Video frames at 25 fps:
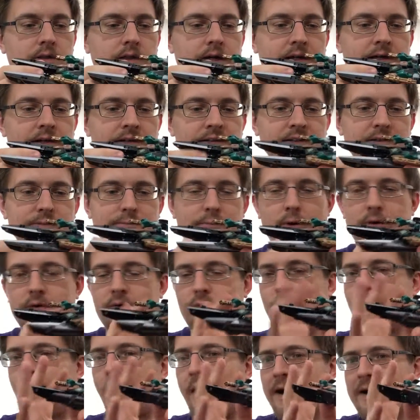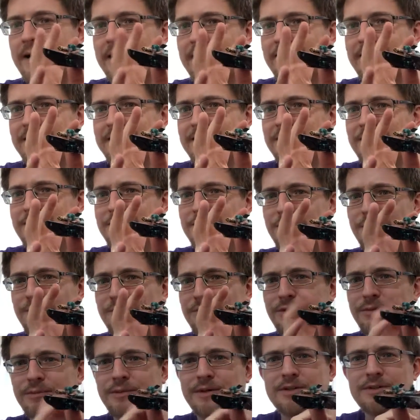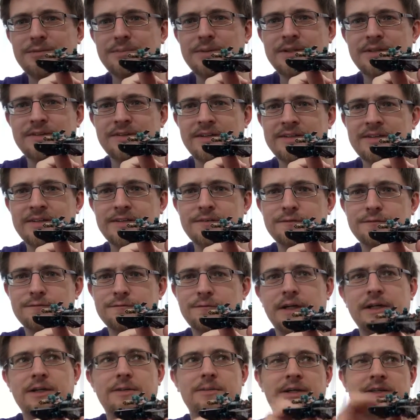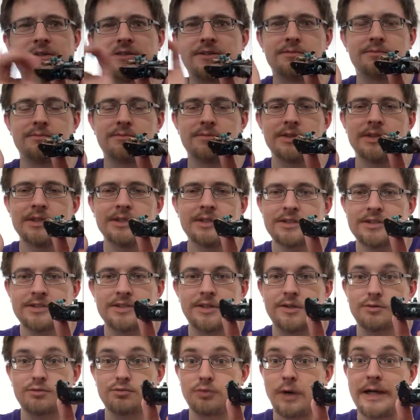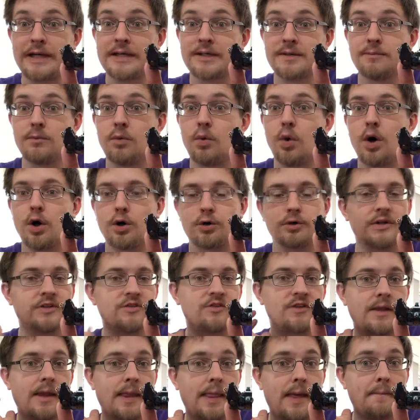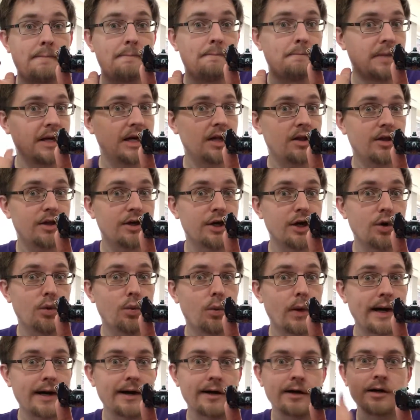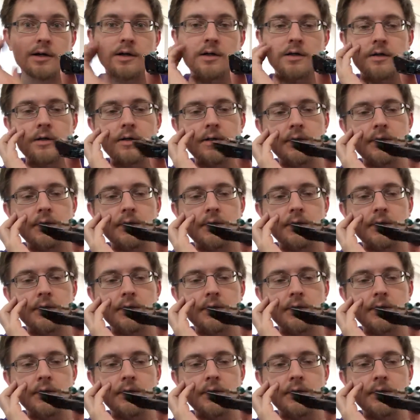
I guess that's part of why I like Undertow so much, because I did find him at just a random Walgreens in the middle of nowhere.